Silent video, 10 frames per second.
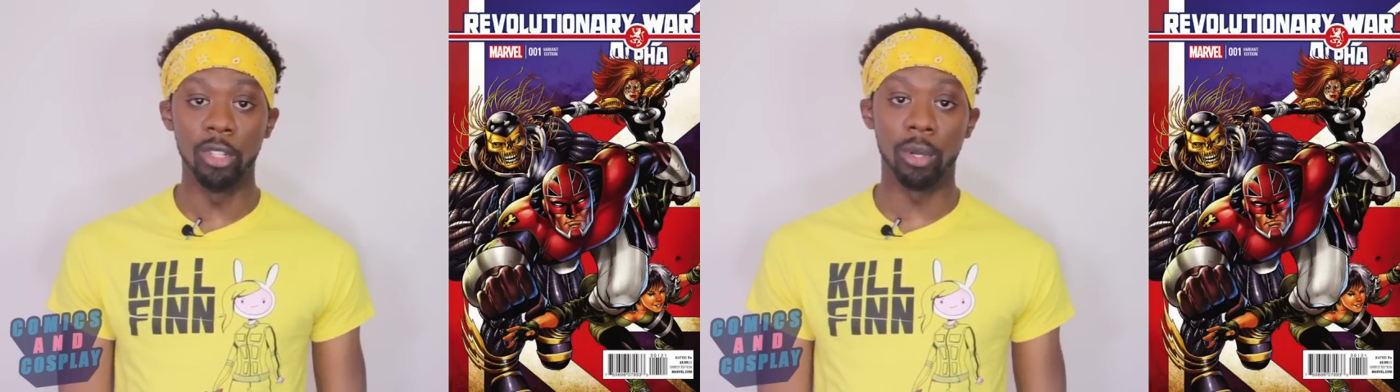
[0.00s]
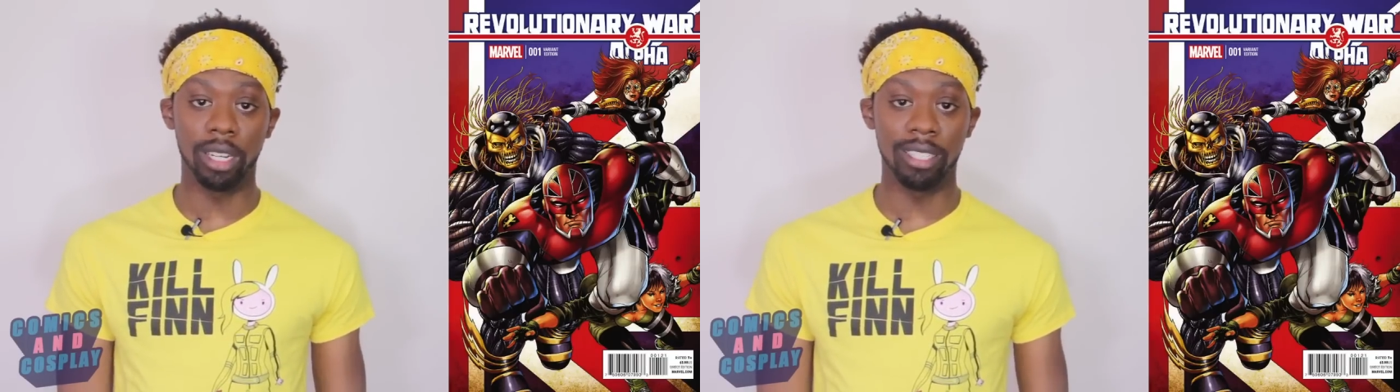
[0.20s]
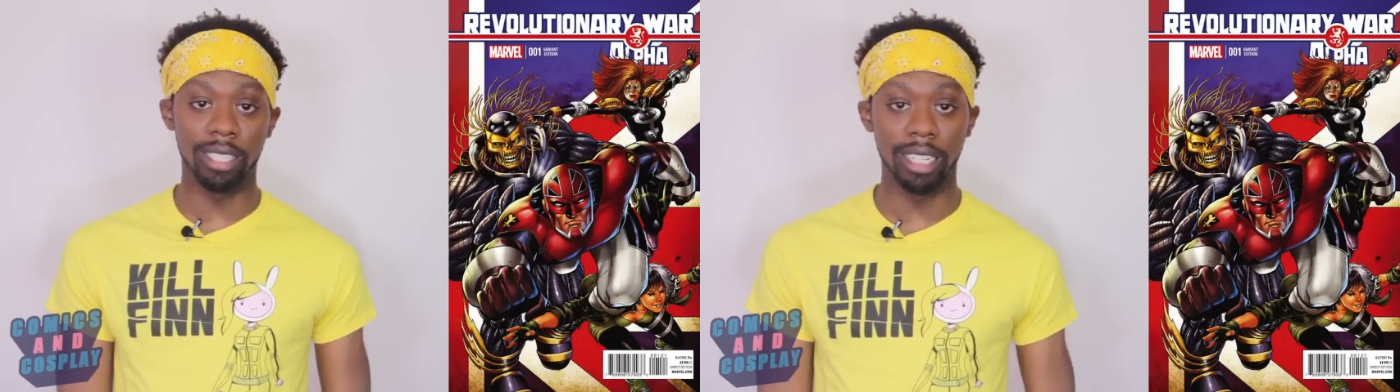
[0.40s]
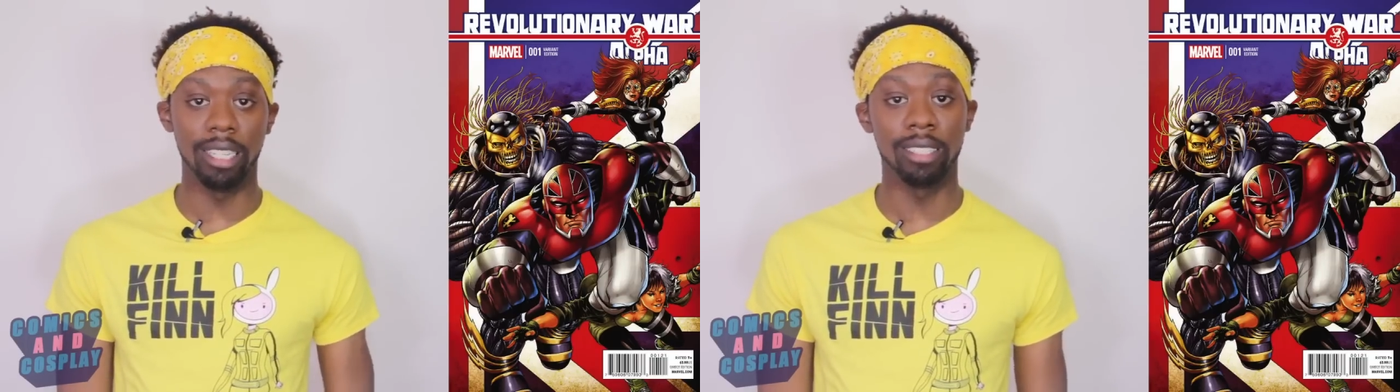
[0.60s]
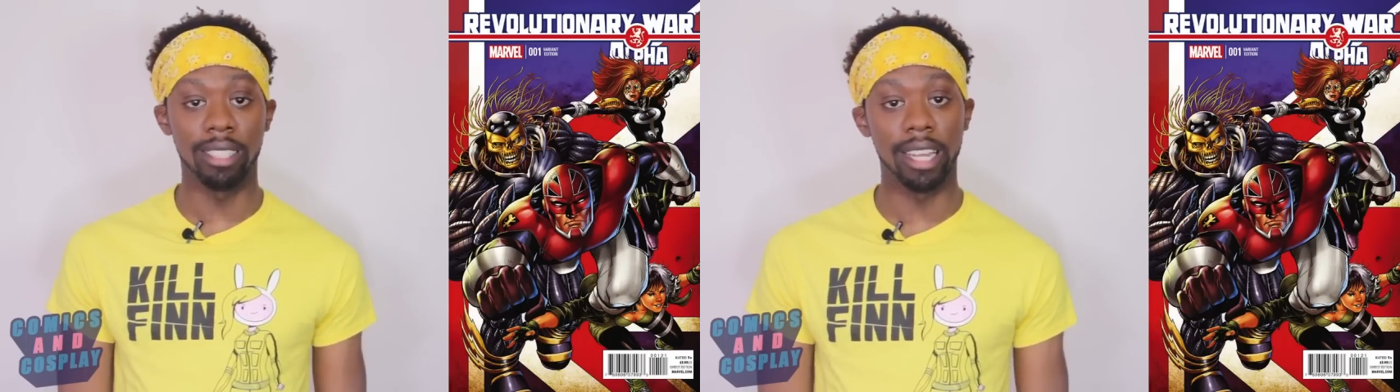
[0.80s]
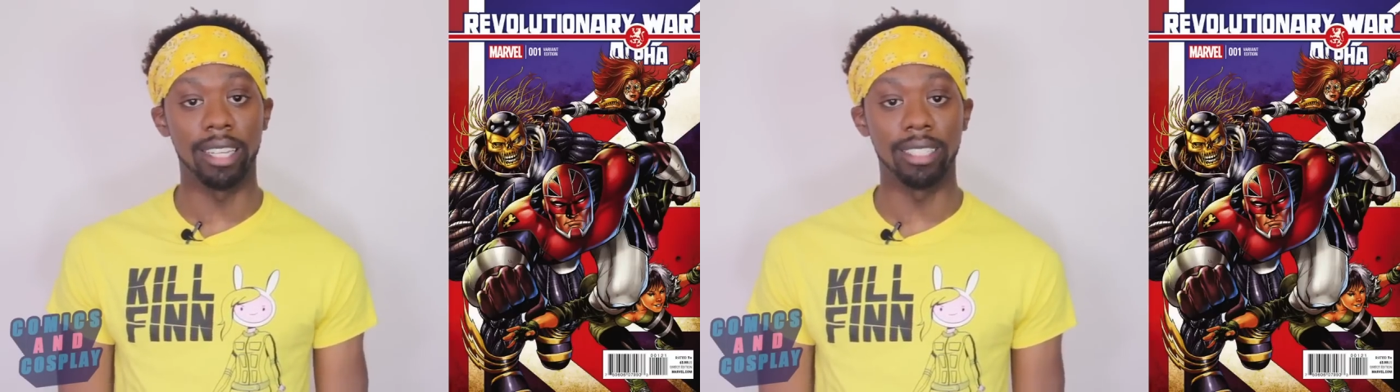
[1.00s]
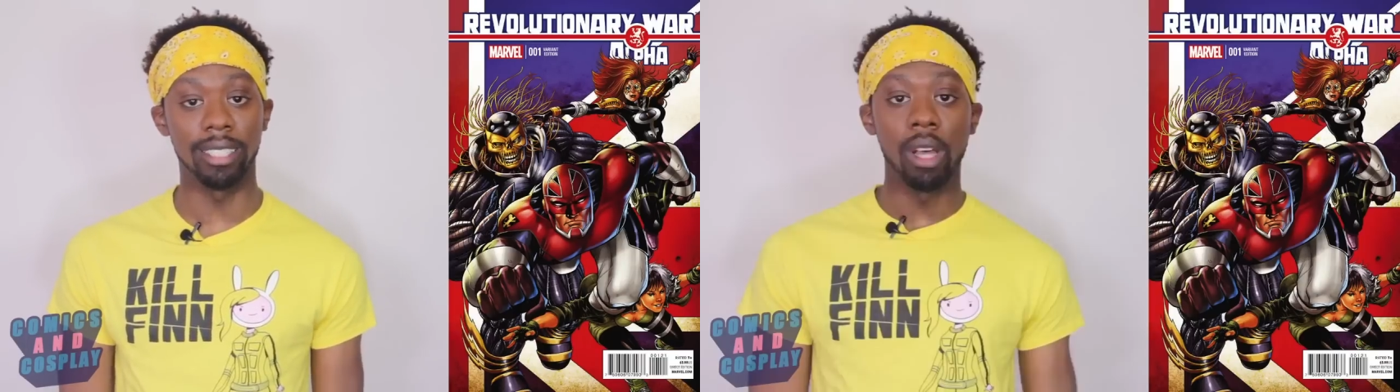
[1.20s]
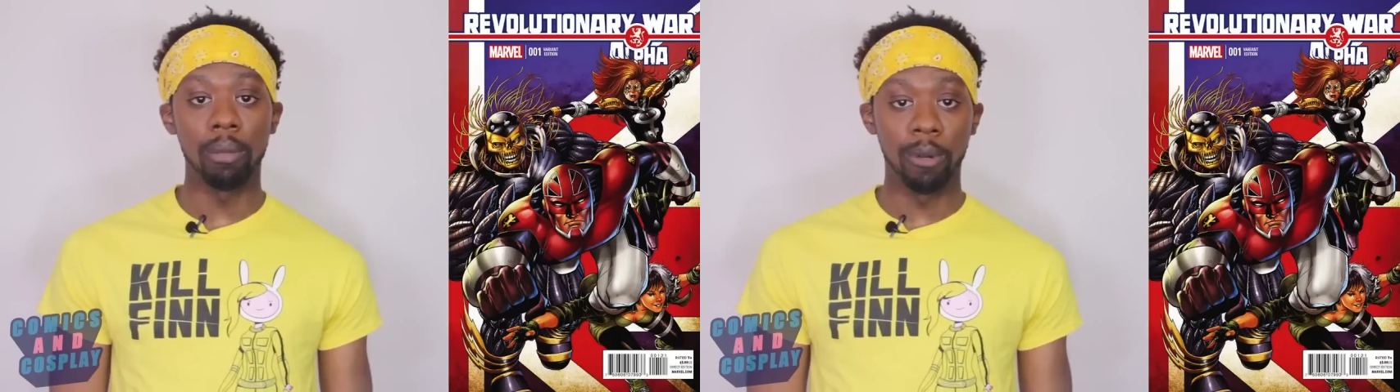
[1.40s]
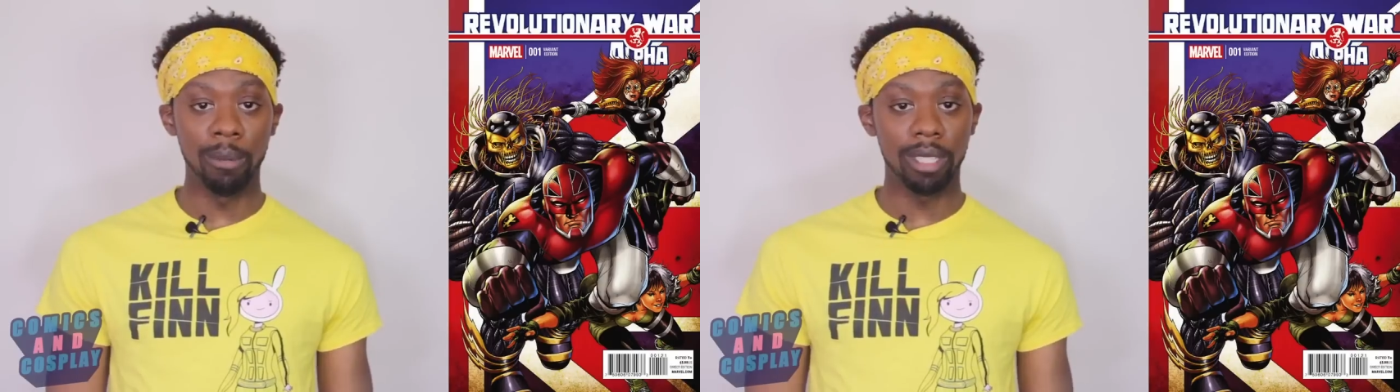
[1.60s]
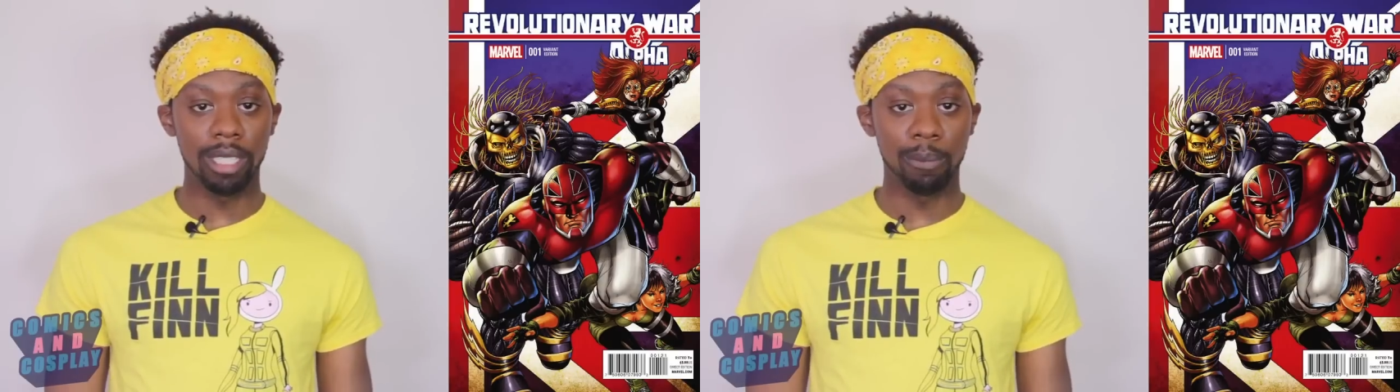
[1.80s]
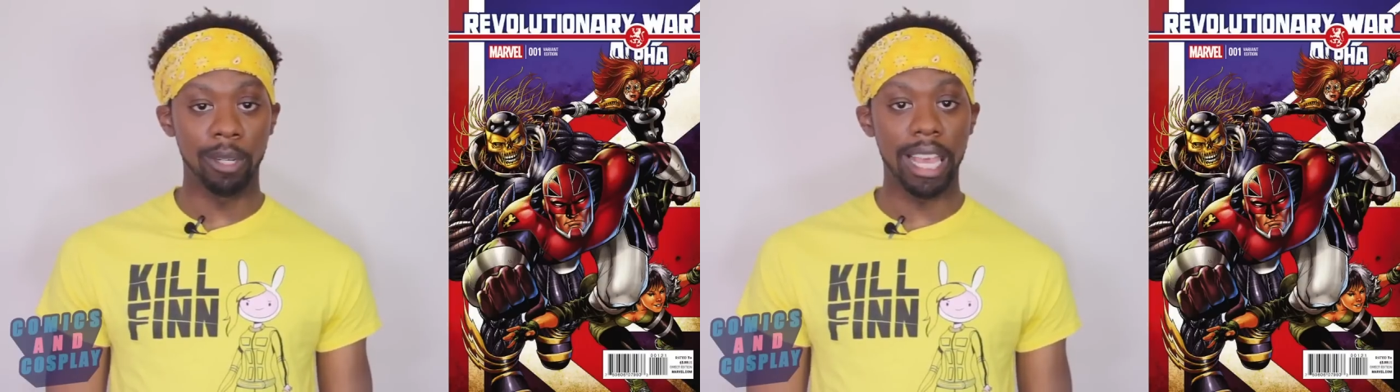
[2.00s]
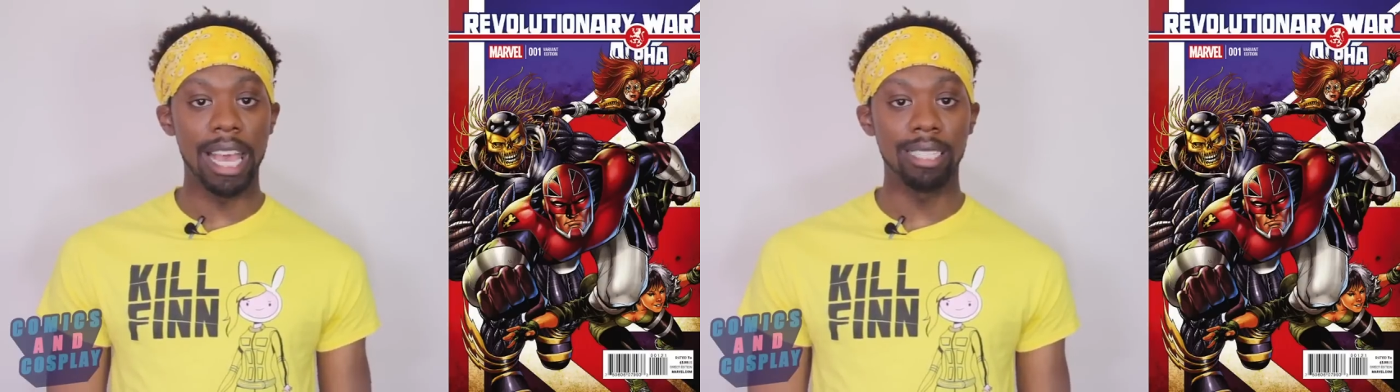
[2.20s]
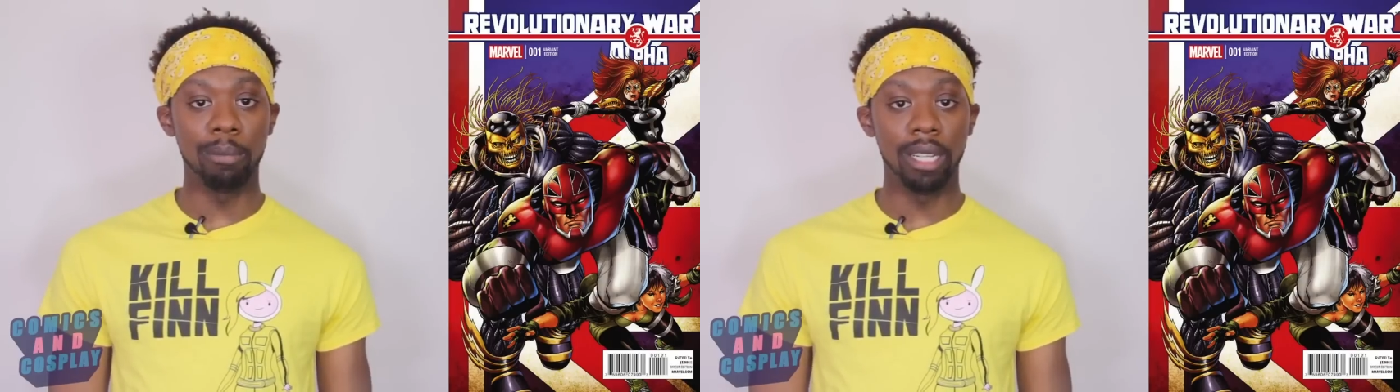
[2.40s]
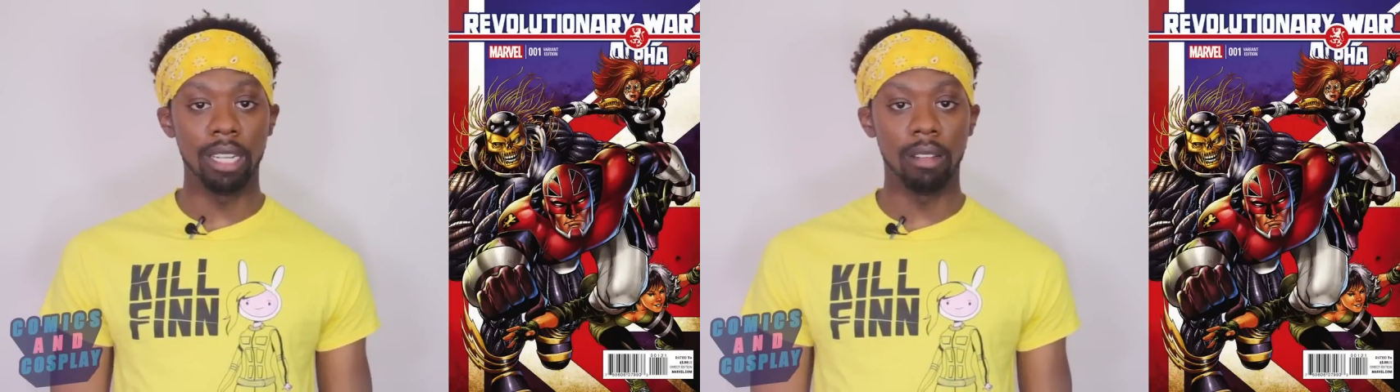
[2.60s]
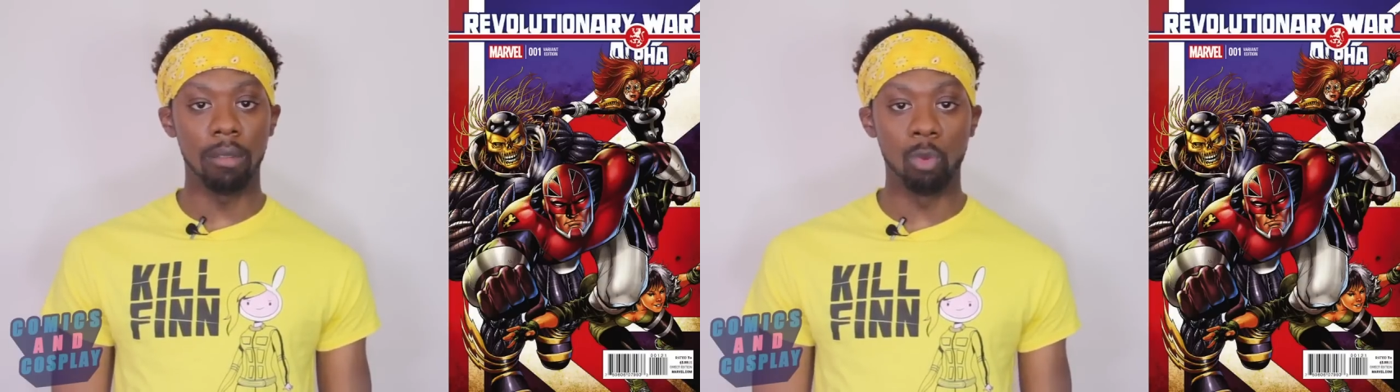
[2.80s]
New York City settings. While the premise of this book hasn't been to